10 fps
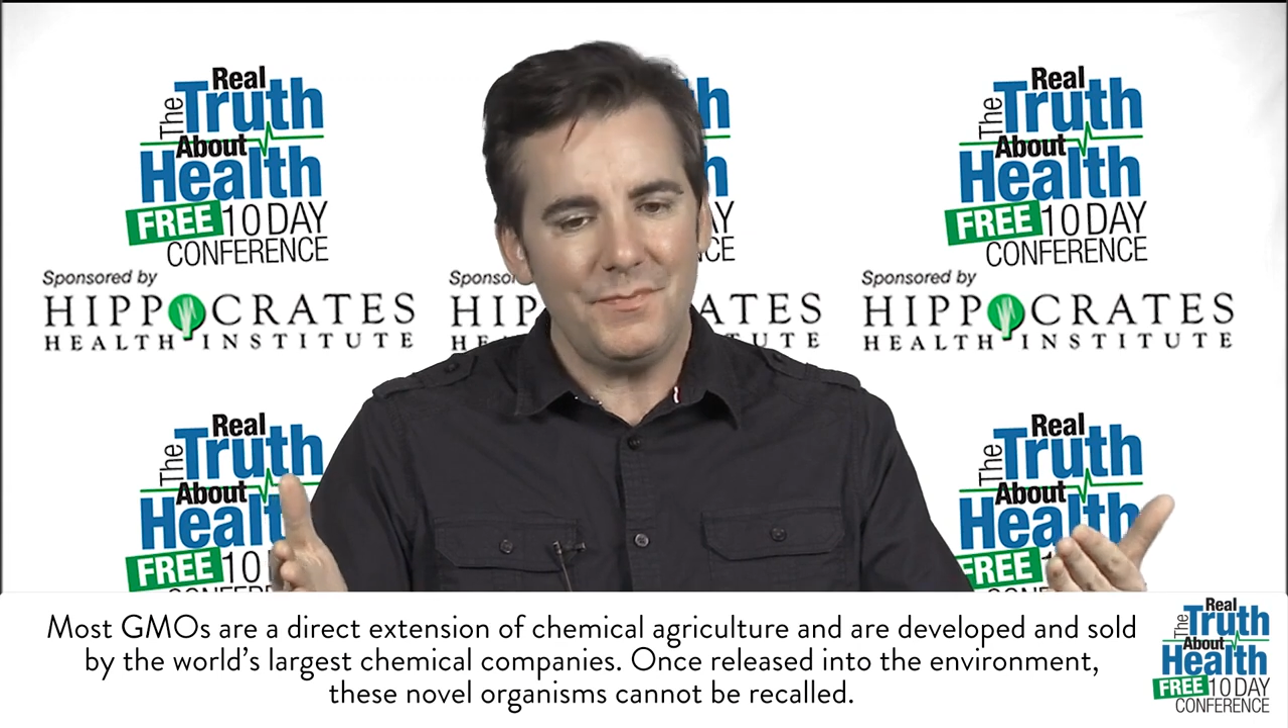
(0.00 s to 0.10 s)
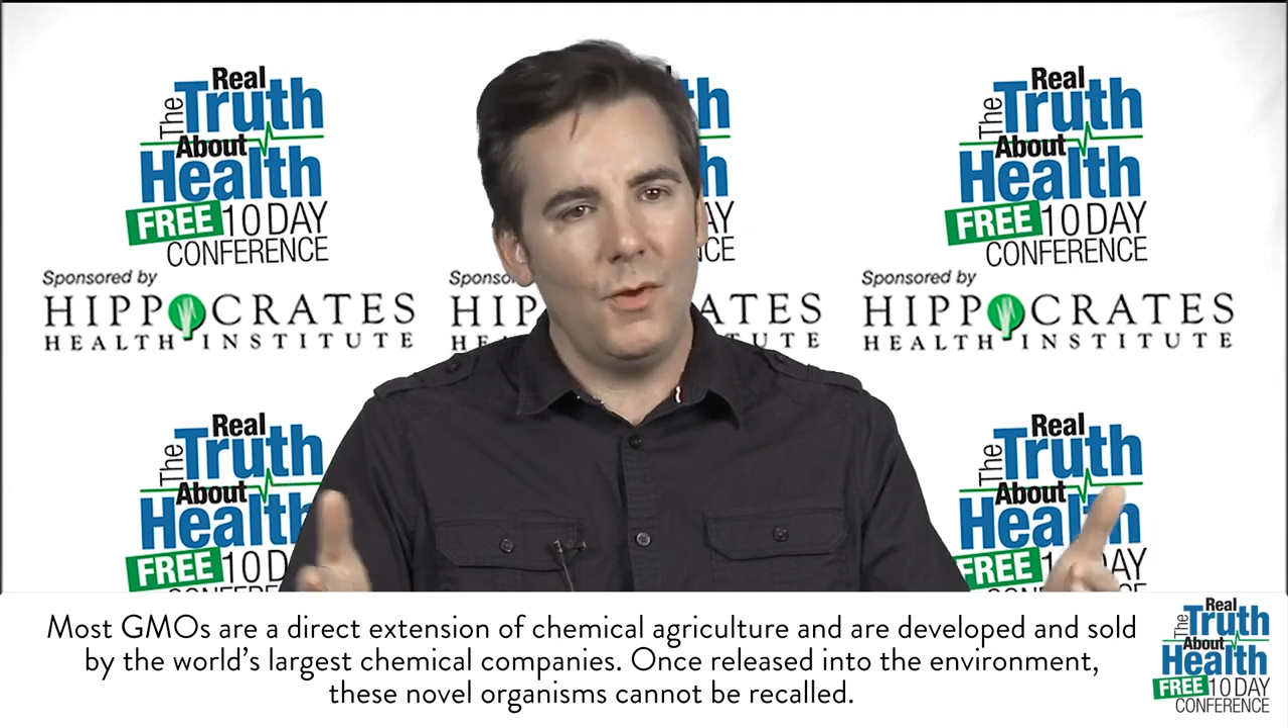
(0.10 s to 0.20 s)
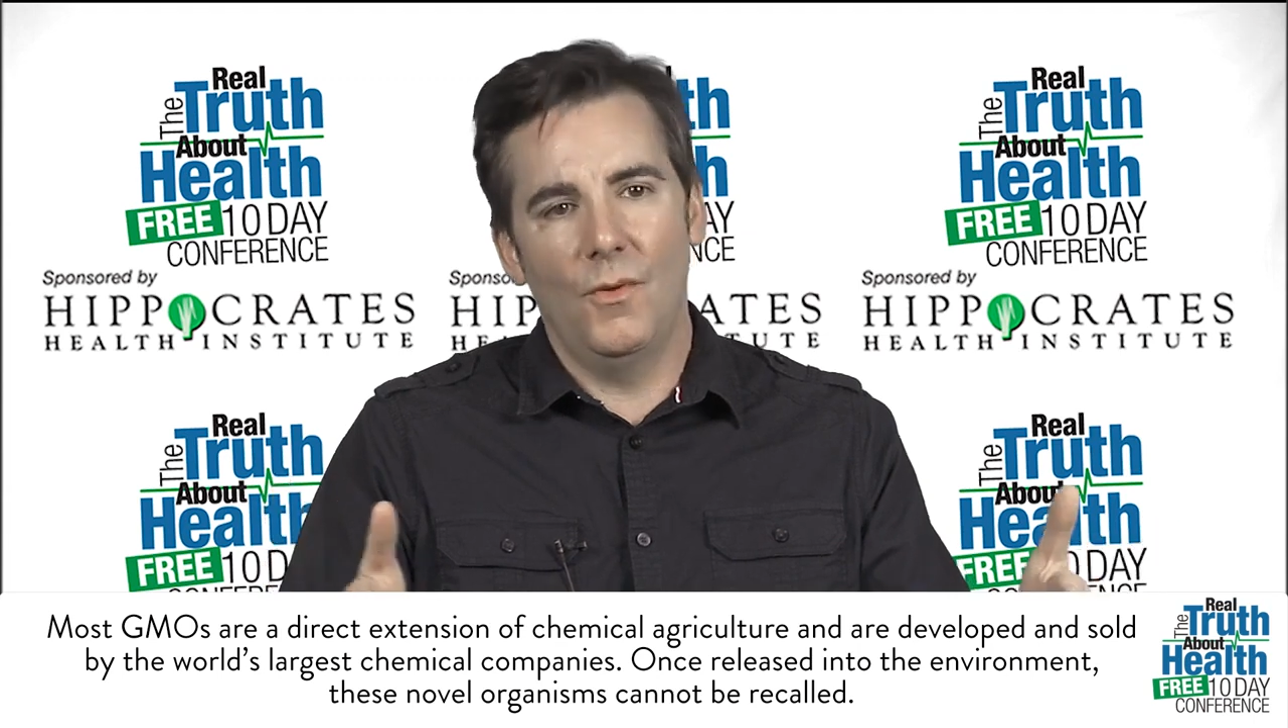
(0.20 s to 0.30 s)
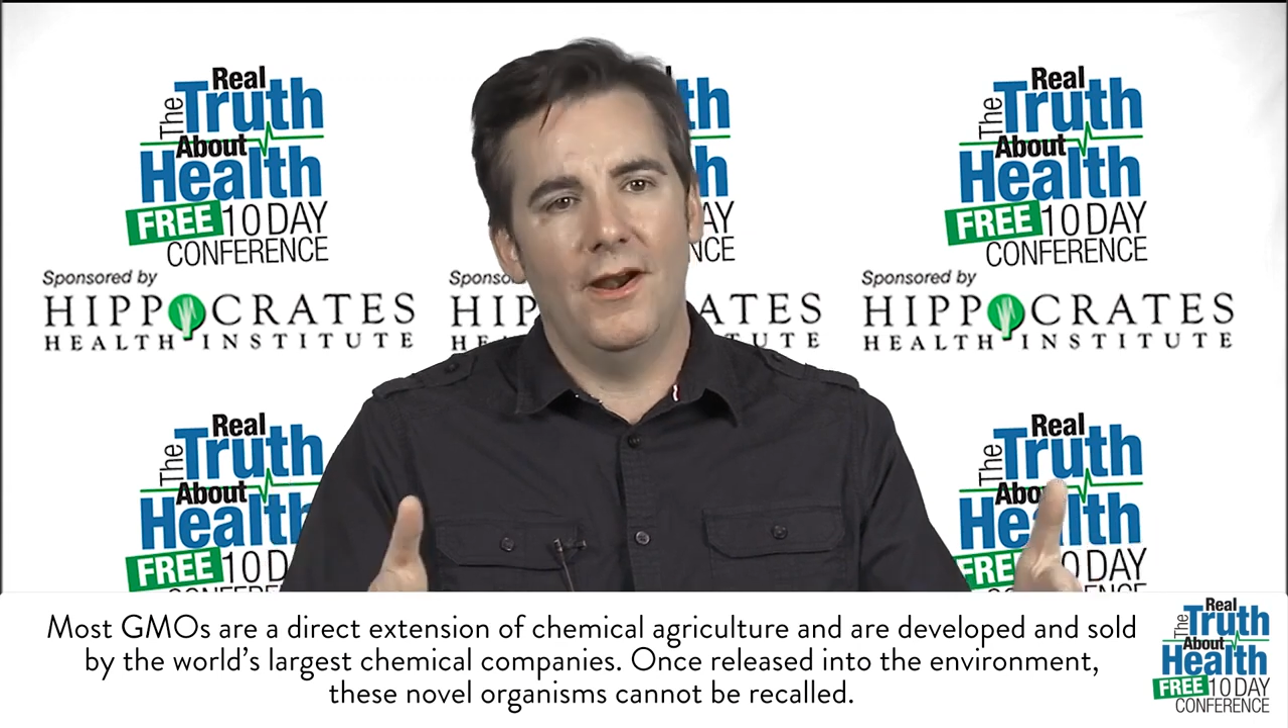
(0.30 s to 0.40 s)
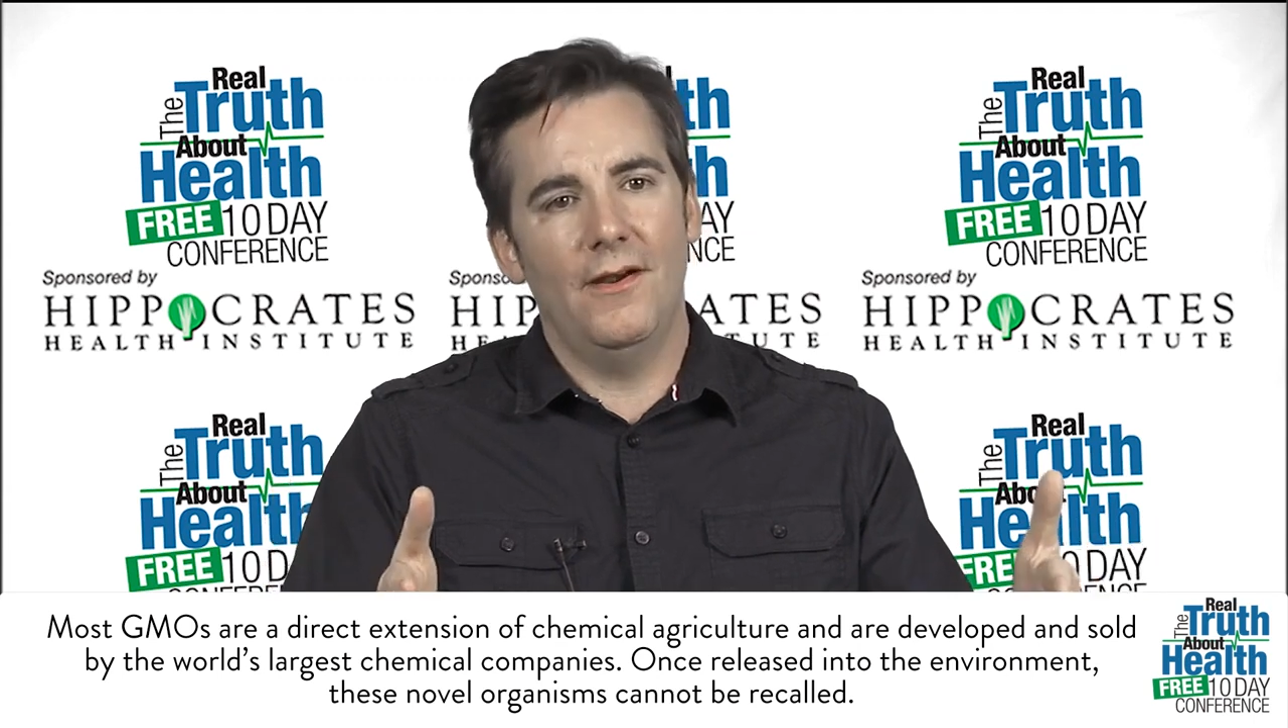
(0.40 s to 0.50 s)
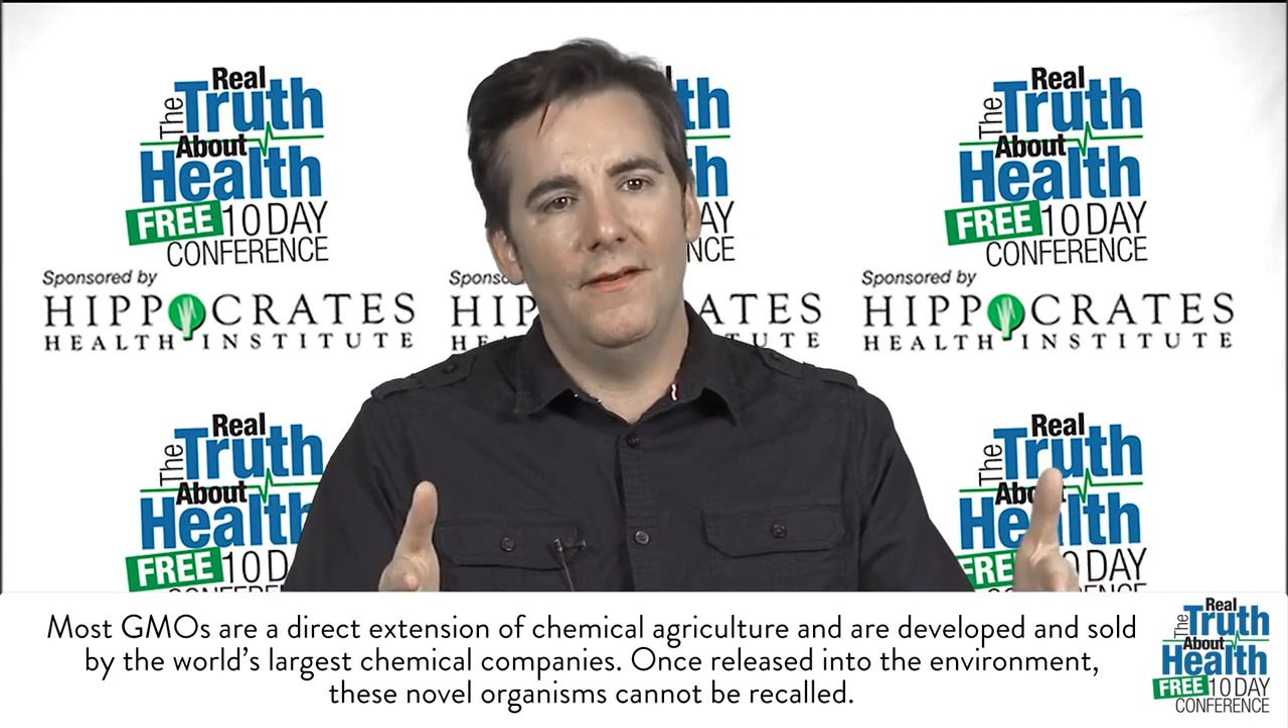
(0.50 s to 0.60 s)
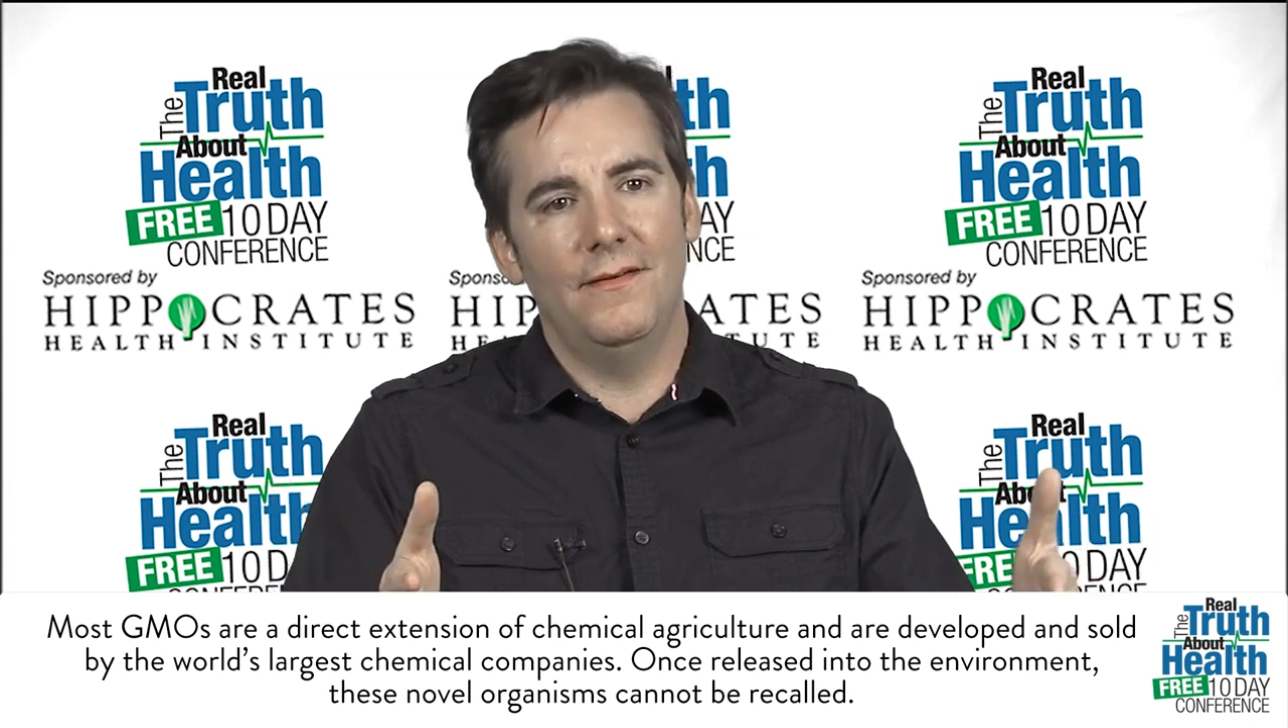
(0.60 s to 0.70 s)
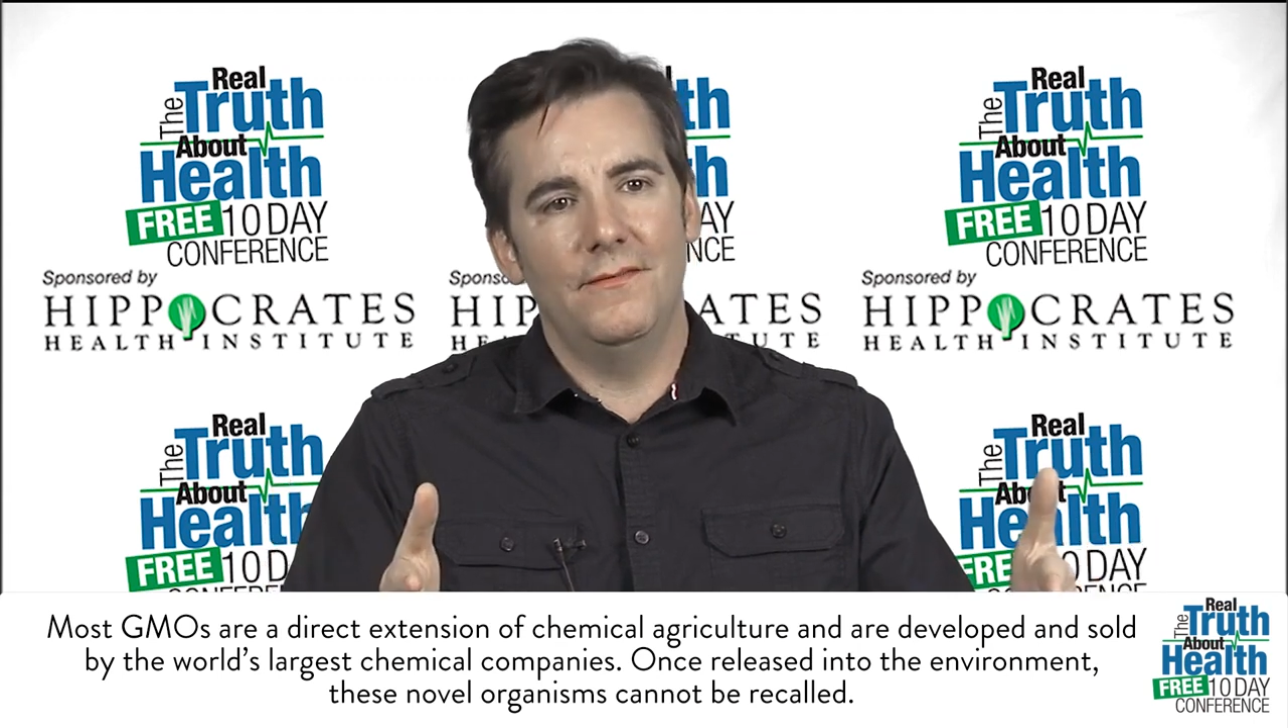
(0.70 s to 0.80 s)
where